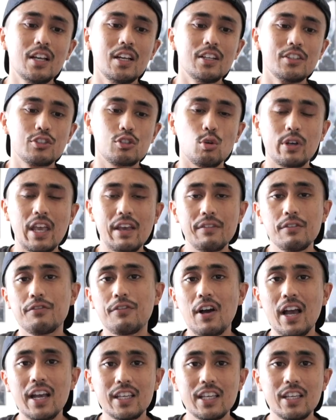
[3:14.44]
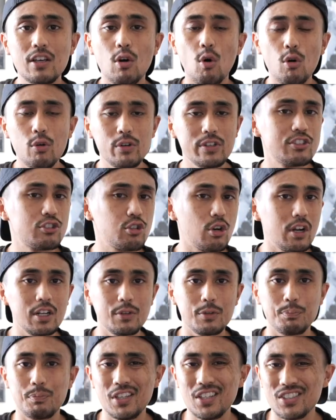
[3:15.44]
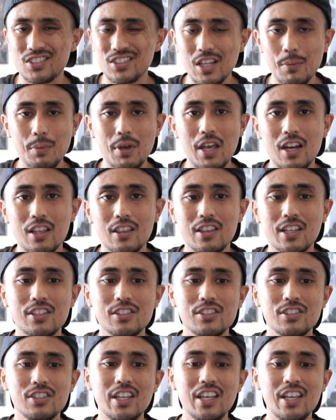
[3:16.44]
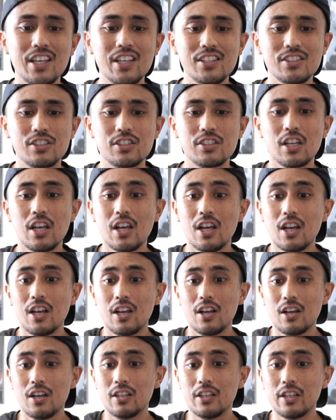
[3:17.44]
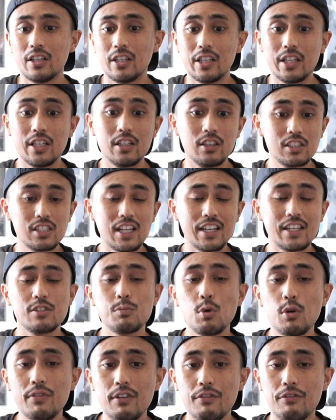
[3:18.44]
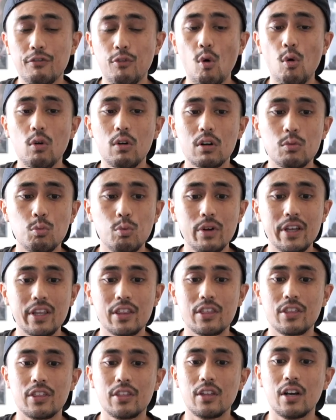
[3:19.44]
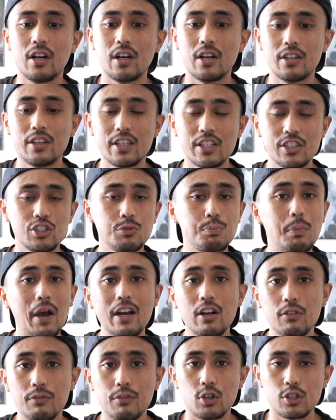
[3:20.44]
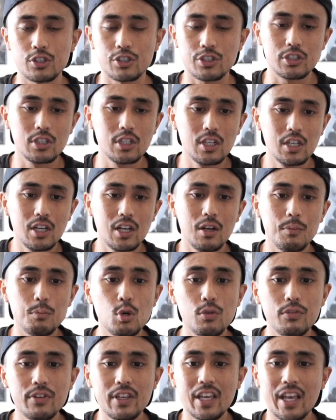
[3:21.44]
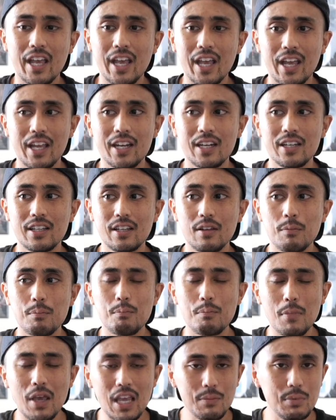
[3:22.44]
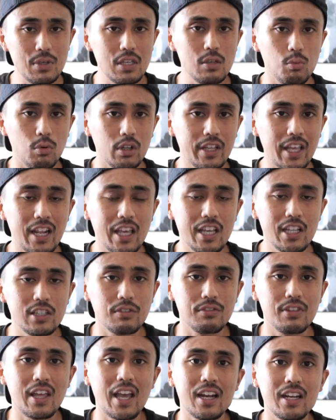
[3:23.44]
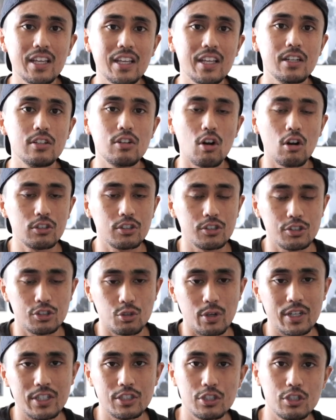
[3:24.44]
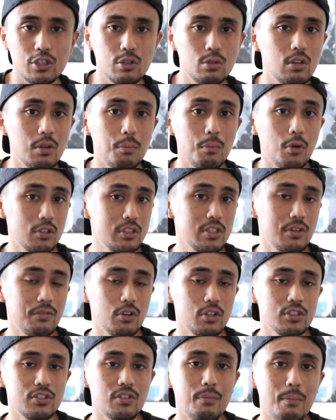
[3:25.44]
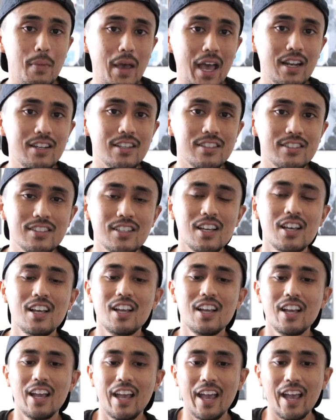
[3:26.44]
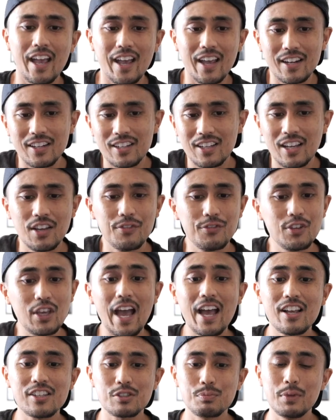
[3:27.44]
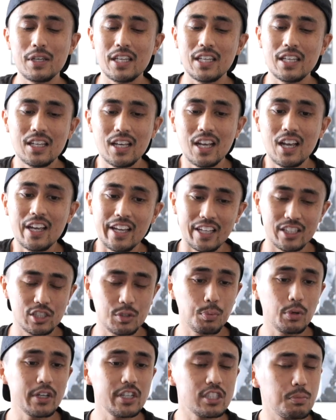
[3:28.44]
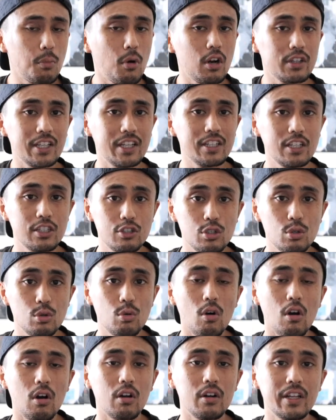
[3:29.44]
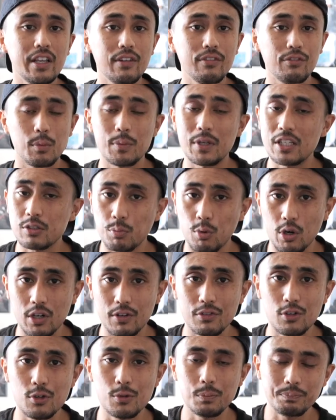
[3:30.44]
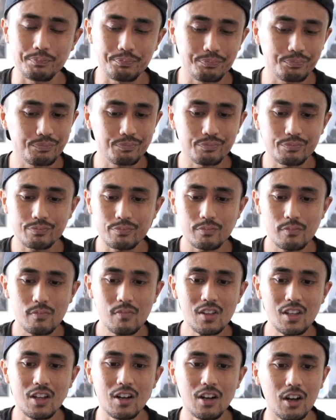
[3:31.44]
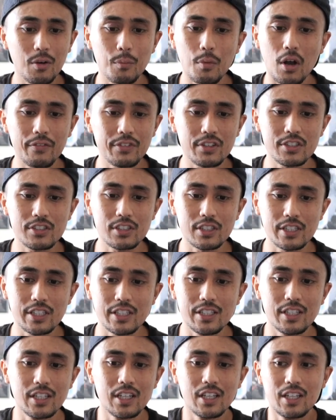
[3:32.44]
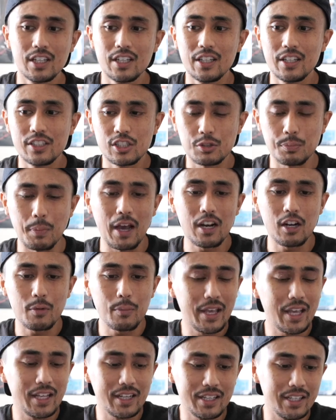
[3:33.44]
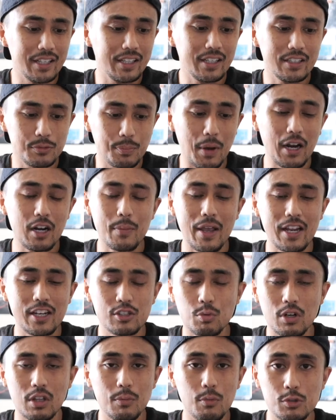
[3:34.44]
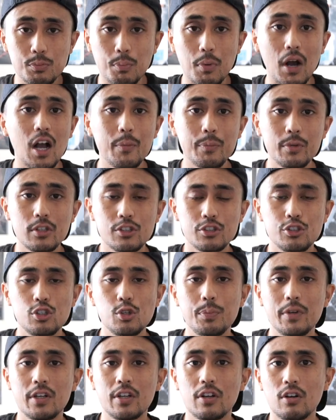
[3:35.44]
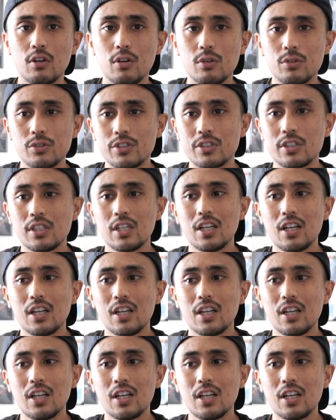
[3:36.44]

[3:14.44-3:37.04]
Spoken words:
So Kevin Feige, always trying to be a step ahead of things, it looks like he's moving forward with this Spider-Verse movie, and maybe we'll get a hint of that in Doctor Strange 2, The Multiverse of Madness. And if you ask me, it's a pretty smart thing to do from his point of view. Obviously, Spider-Man is one of the most popular superheroes,